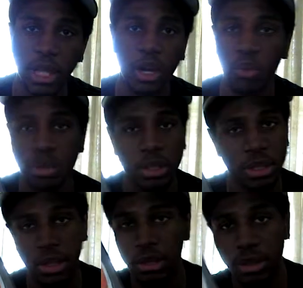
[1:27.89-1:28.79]
I don't really
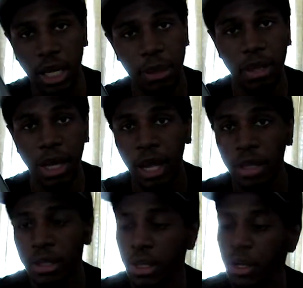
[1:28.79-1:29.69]
see this game a
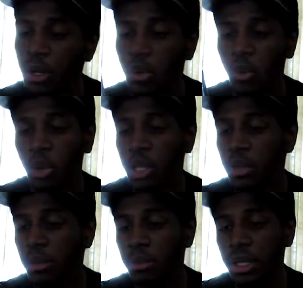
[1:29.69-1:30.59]
lot, whether
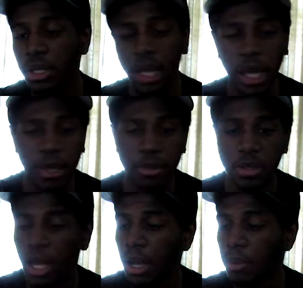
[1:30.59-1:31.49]
it be in
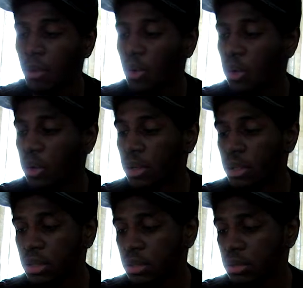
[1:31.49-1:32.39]
GameStop or